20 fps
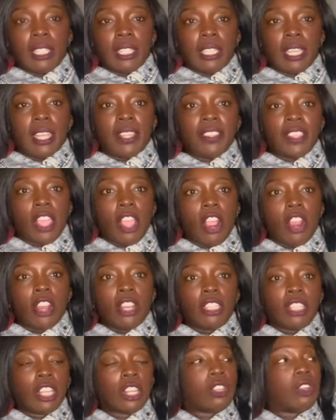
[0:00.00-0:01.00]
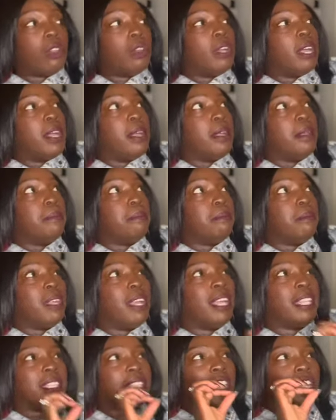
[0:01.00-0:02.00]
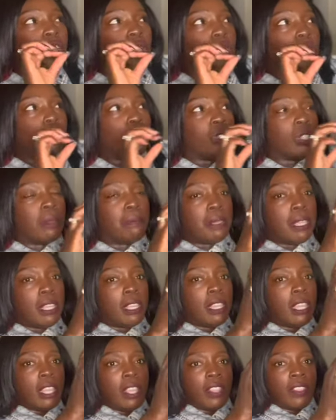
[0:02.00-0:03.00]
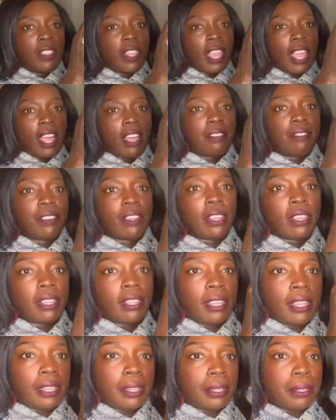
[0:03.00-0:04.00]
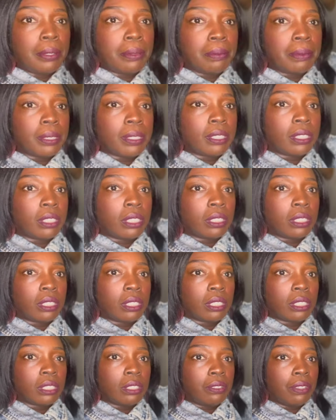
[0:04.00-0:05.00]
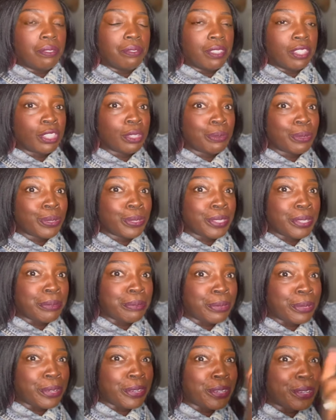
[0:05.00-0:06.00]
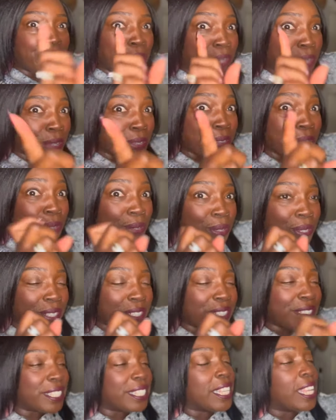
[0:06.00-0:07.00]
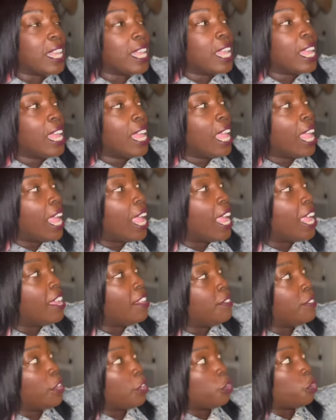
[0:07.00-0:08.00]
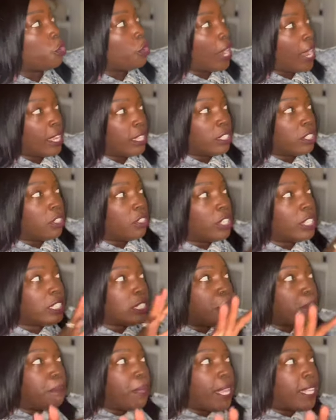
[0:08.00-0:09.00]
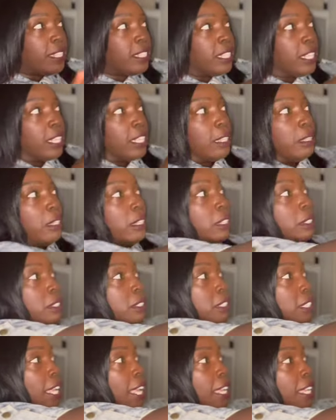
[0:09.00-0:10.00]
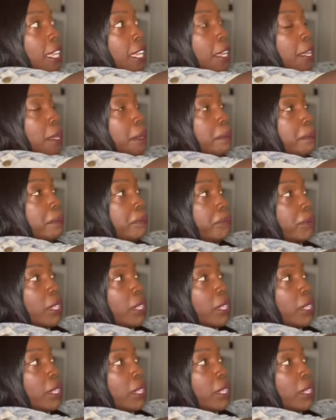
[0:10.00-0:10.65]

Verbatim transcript: and they are a little um a little loose on me they have a um invisible zipper, of course. And they're gray, so it's a basic like um